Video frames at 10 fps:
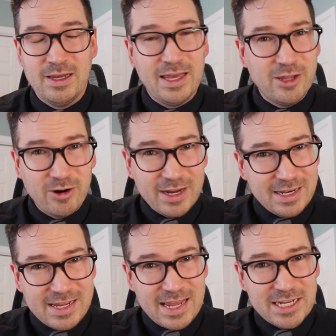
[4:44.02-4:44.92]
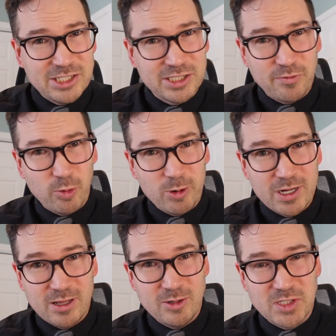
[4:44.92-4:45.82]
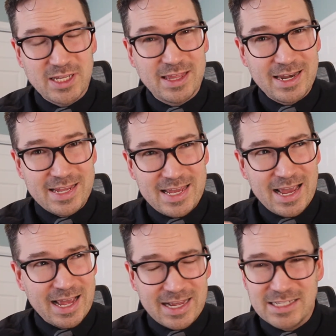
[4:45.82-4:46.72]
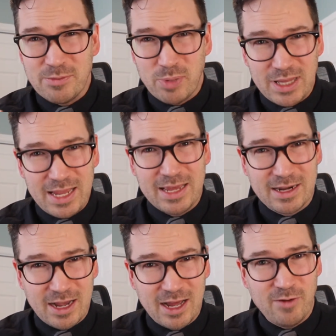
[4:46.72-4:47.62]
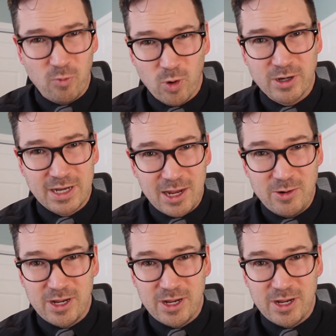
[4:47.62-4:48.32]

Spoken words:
And there are indications, if we read closely, that he has a plan kind of worked out